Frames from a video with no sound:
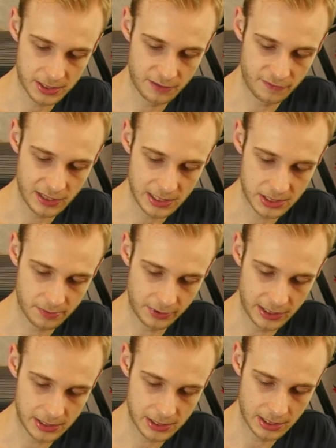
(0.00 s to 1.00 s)
of these
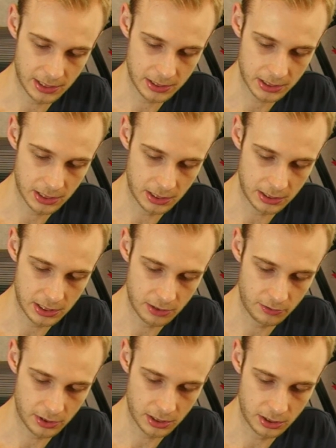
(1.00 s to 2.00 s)
splits that it's going to
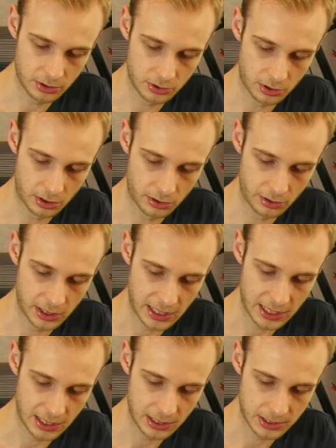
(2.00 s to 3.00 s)
do, we're going to draw on
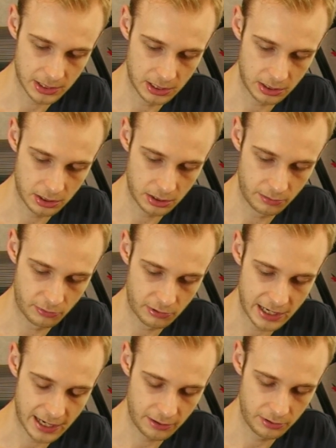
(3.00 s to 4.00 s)
here, it's going to come
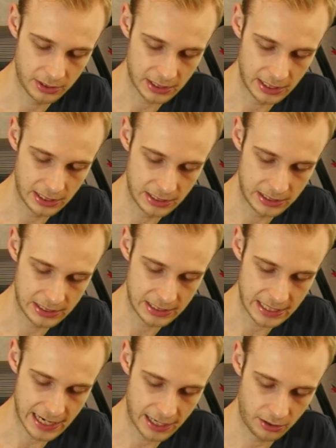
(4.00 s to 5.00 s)
round and
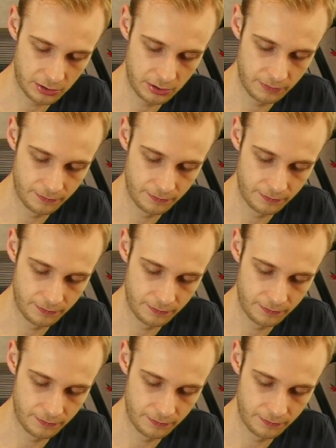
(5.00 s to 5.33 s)
down,